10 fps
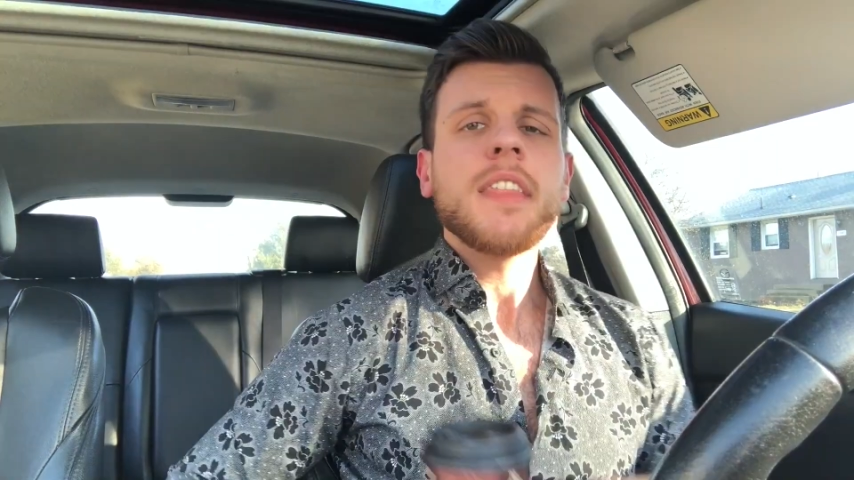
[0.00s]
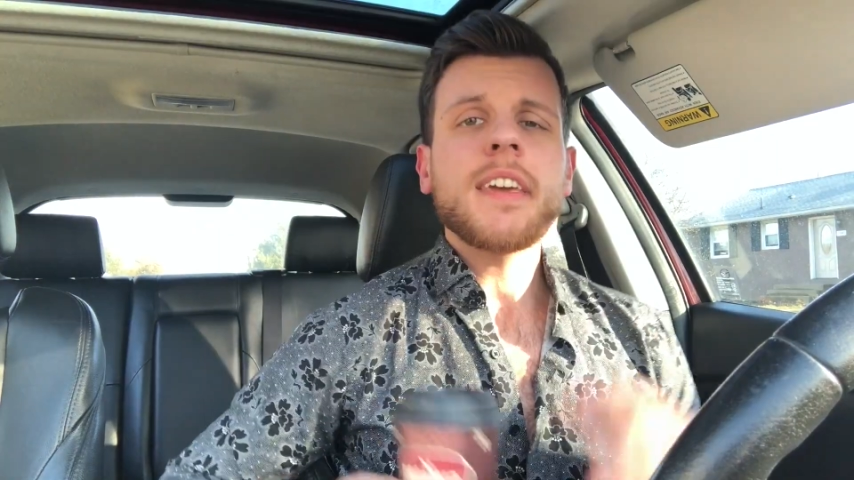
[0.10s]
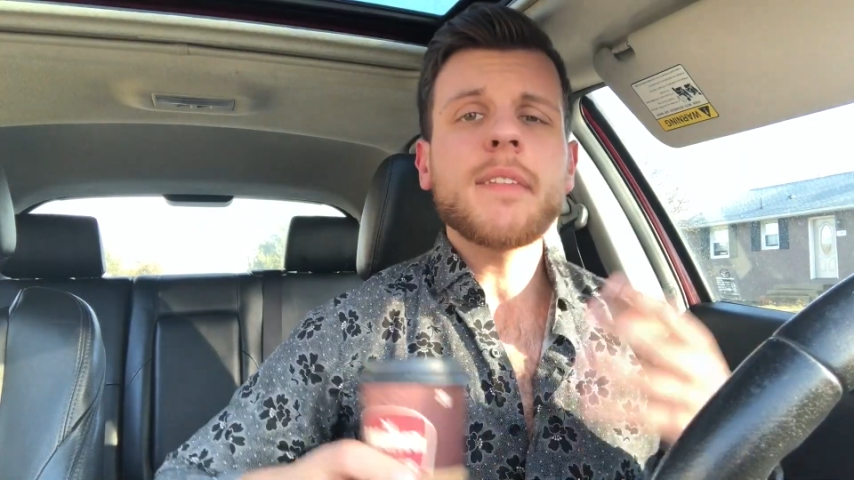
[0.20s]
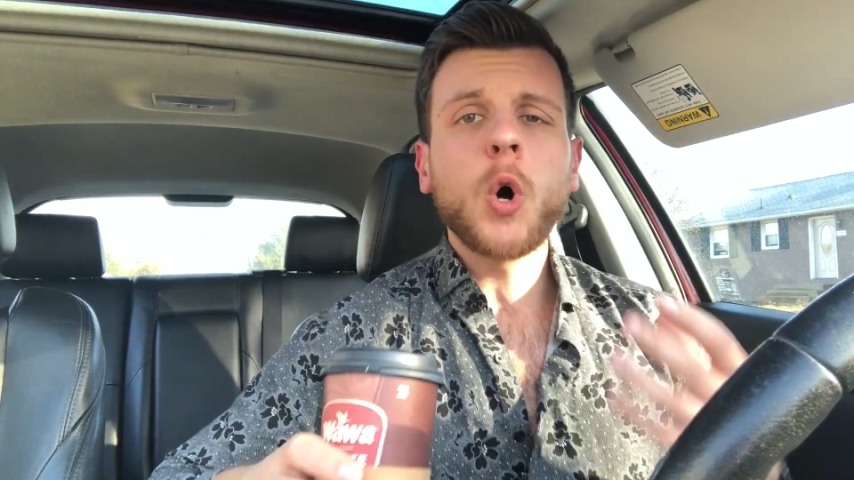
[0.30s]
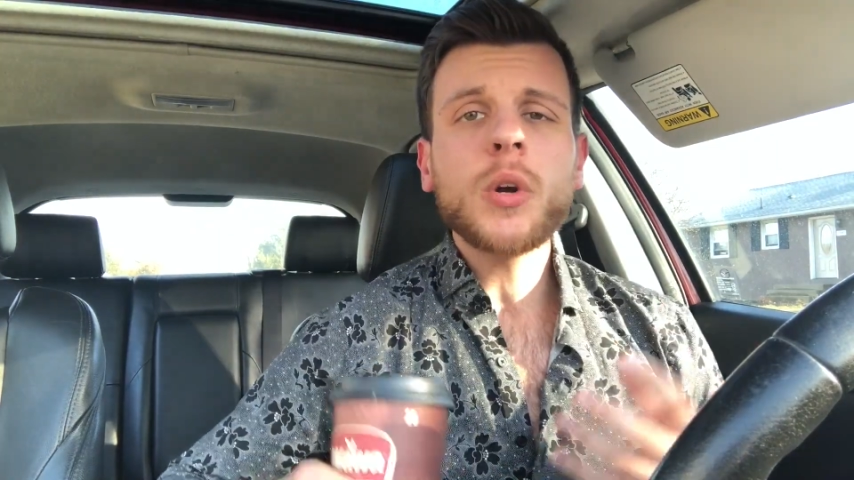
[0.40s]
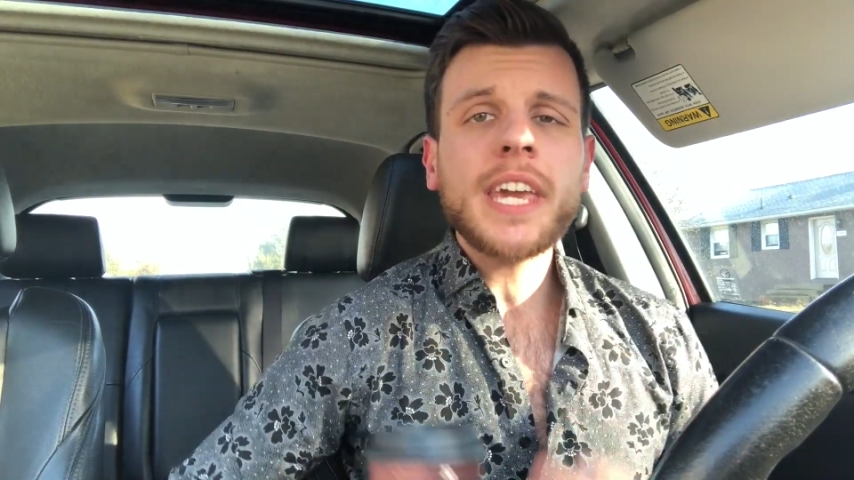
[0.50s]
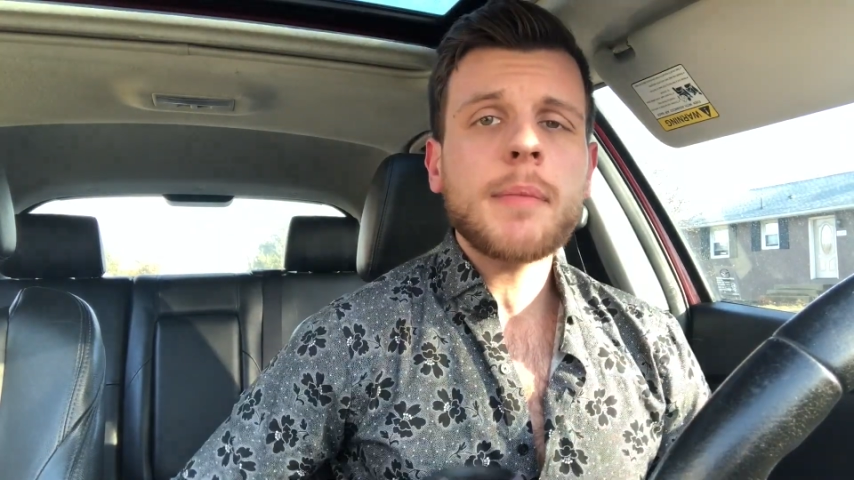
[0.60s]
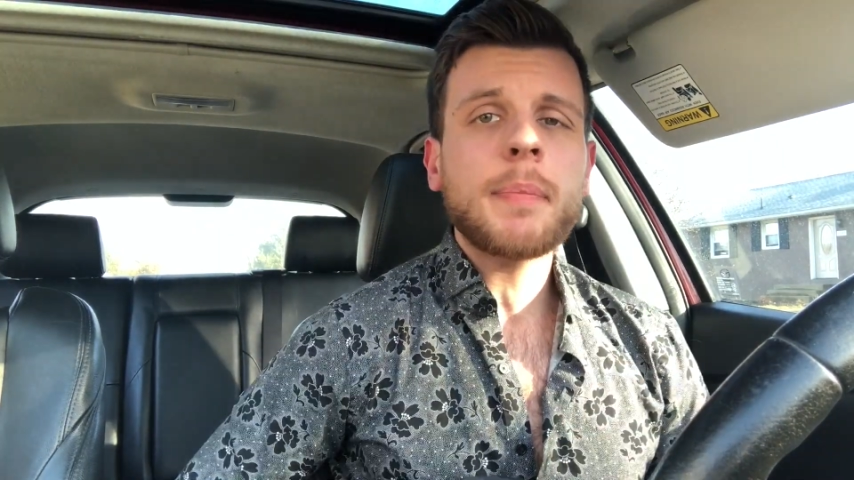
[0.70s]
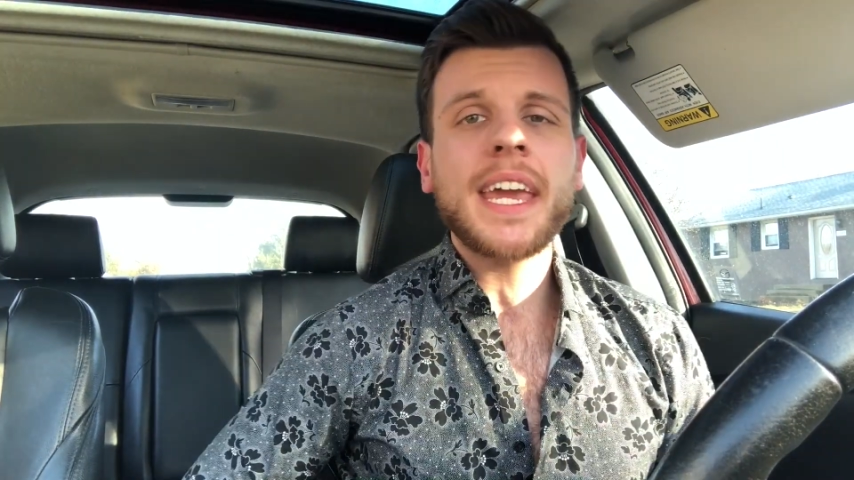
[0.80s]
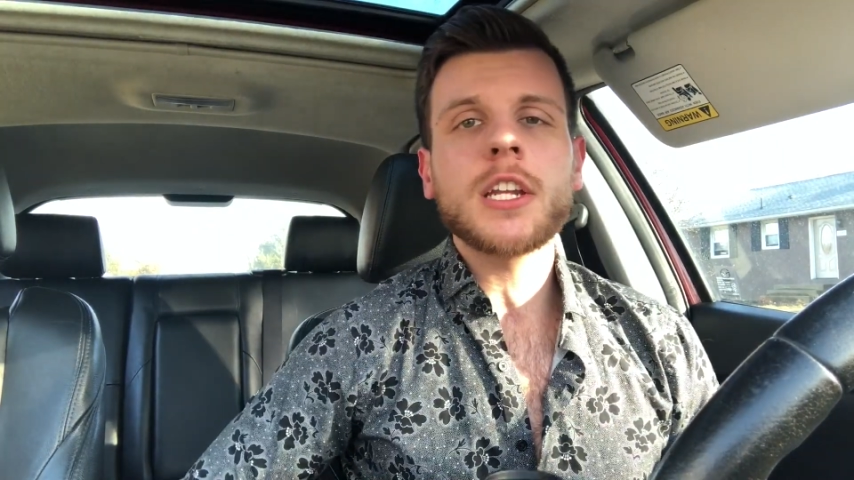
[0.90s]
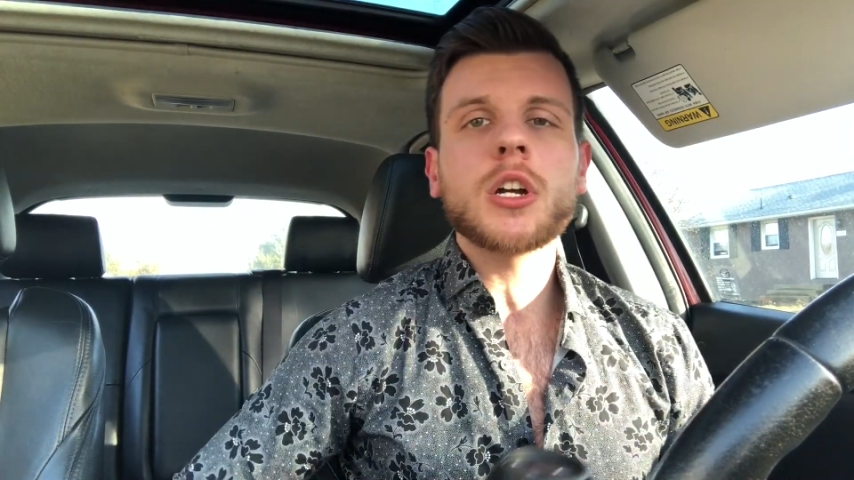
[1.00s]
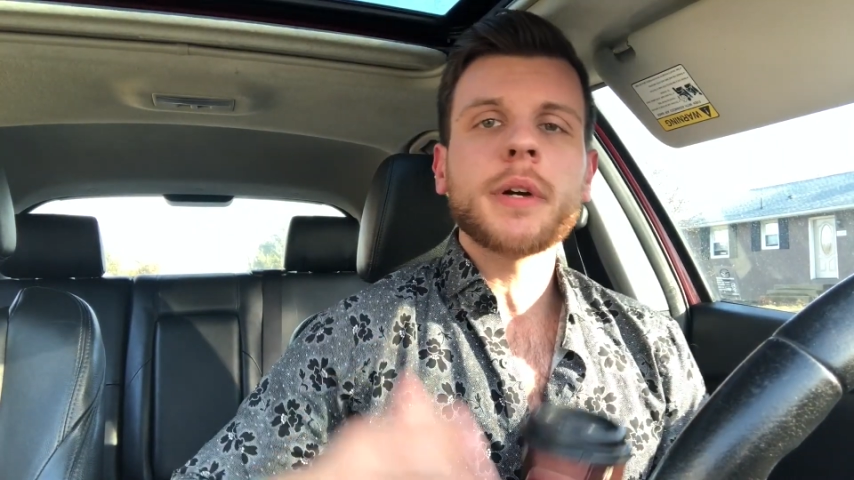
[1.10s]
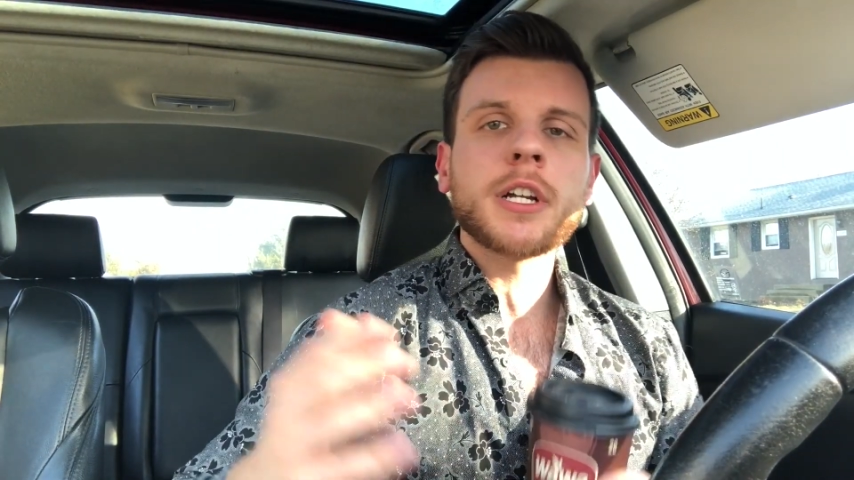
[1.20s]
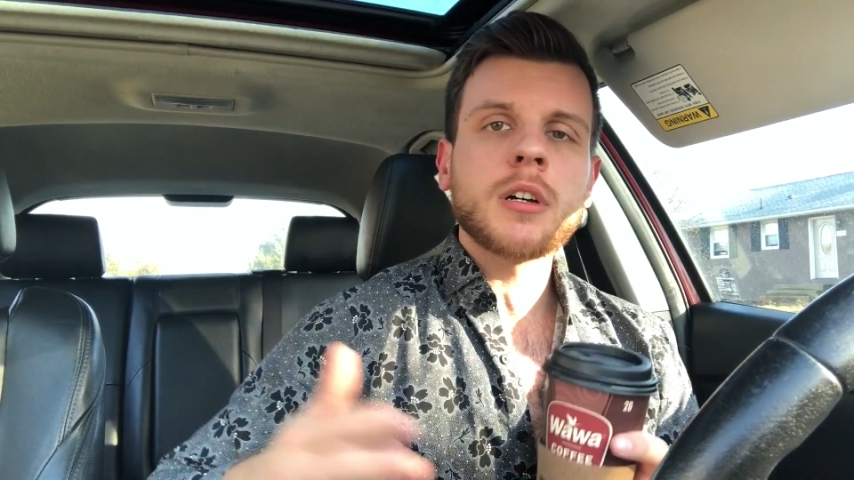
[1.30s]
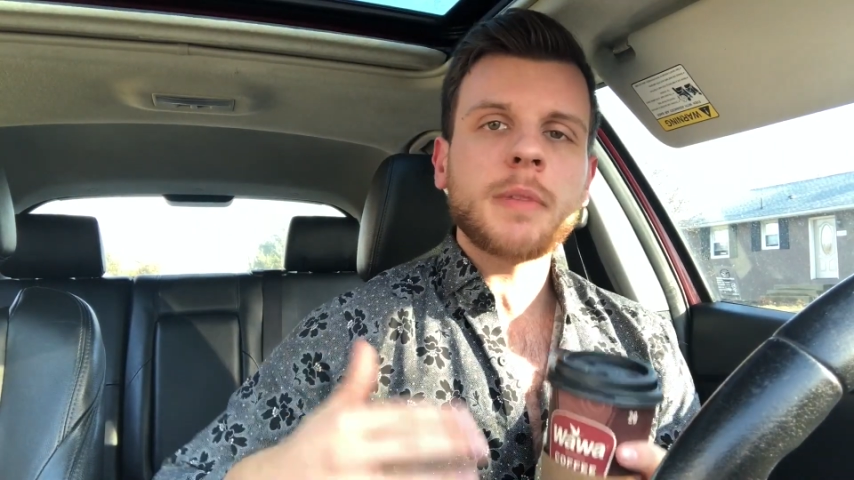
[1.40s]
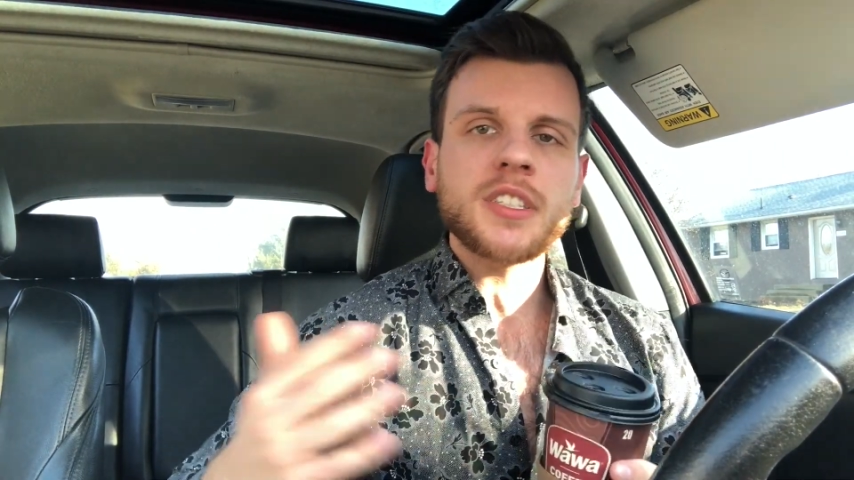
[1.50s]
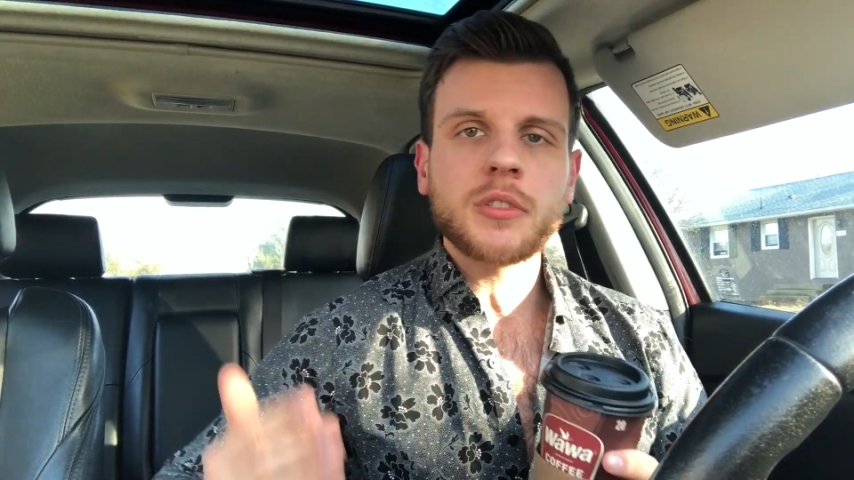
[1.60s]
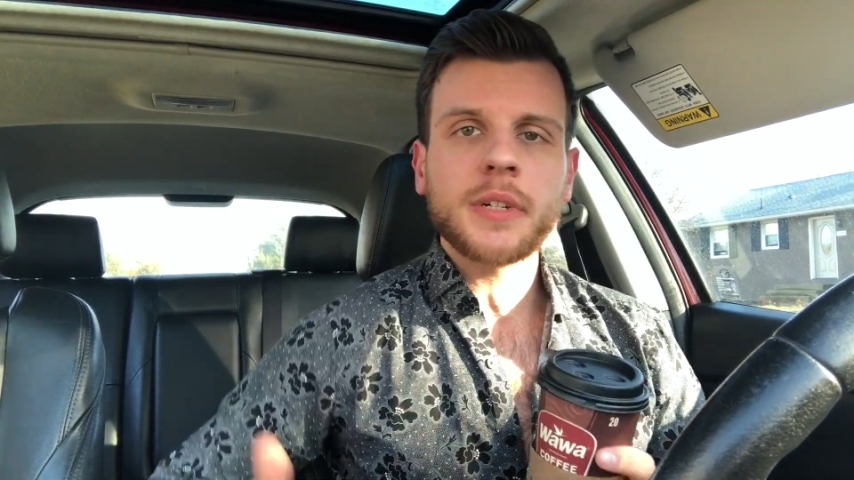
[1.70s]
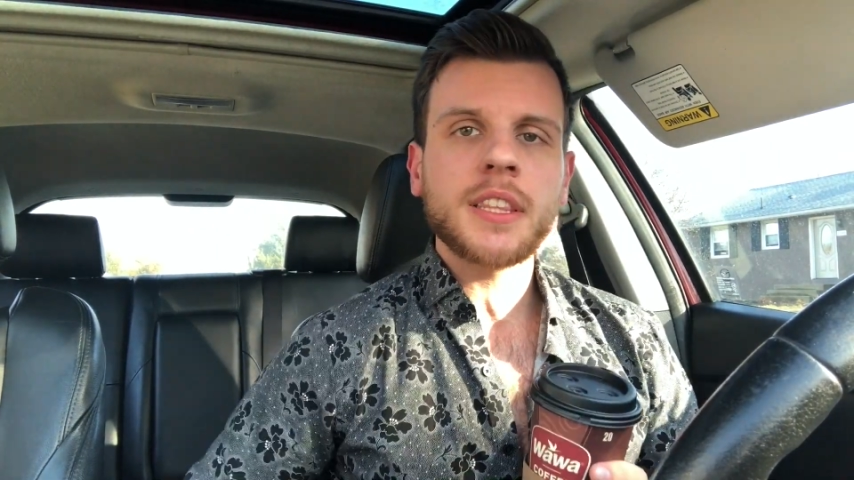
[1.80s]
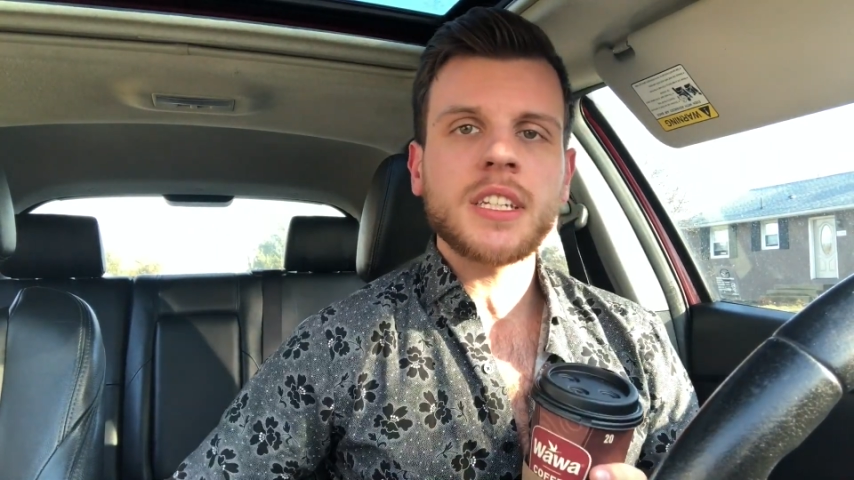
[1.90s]
They have a whole campaign going on based
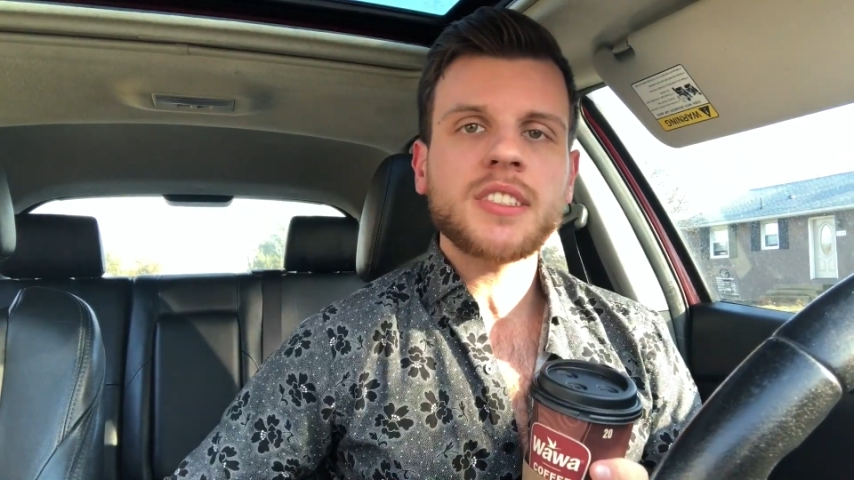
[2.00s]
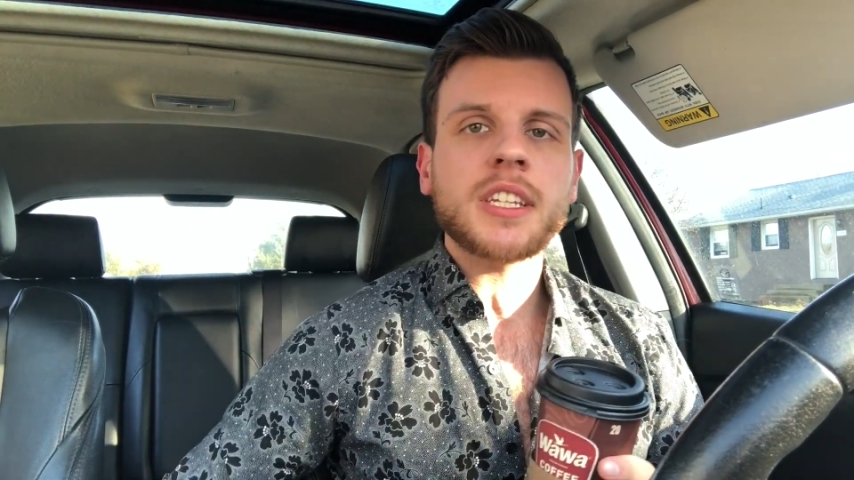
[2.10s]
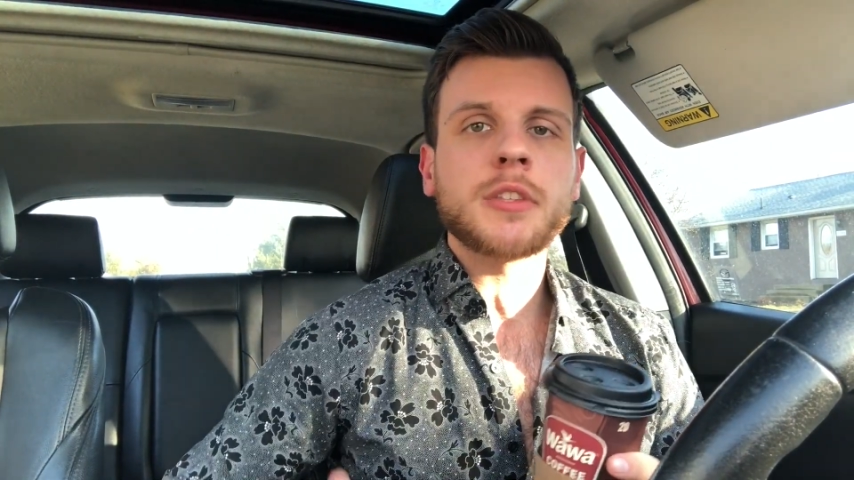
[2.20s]
around this,